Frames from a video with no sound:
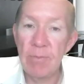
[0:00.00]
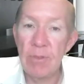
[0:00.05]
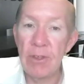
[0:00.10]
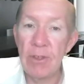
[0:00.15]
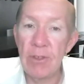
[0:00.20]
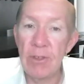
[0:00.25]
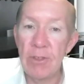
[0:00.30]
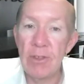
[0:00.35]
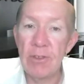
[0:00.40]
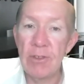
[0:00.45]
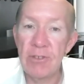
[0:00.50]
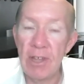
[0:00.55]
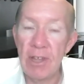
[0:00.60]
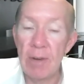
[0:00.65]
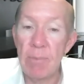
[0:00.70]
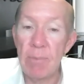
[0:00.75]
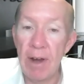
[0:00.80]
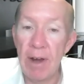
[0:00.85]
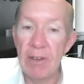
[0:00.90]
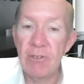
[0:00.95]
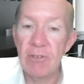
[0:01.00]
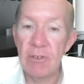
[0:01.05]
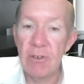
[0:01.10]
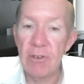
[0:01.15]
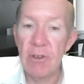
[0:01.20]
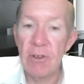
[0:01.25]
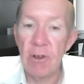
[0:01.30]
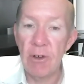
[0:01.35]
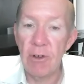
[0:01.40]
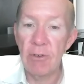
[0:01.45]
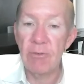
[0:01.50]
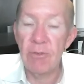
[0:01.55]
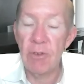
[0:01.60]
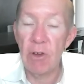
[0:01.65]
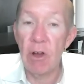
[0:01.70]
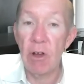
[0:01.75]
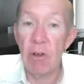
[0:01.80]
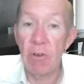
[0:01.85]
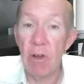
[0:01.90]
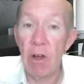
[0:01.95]
the the celebration of,
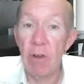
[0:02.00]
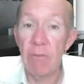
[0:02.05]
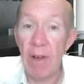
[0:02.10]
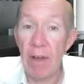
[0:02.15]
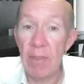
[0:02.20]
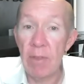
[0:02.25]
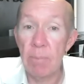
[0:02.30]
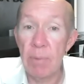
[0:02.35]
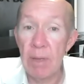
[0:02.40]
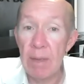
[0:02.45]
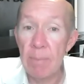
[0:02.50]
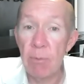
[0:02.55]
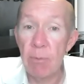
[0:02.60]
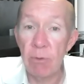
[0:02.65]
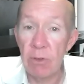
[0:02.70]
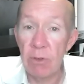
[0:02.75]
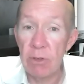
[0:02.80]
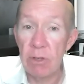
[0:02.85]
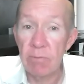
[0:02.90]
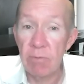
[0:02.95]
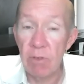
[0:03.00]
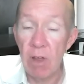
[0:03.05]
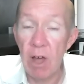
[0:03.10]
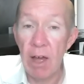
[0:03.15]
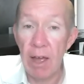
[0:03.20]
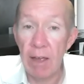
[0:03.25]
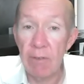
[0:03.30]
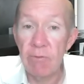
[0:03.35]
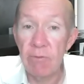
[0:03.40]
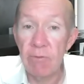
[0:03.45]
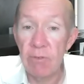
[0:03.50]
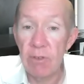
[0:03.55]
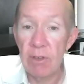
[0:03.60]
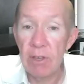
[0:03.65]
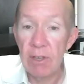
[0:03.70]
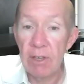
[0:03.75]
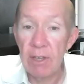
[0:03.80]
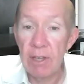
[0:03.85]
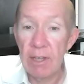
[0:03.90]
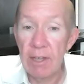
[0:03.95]
of, of other people and of life
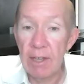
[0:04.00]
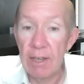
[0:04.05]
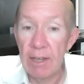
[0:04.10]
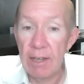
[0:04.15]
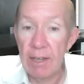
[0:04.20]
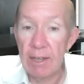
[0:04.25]
yeah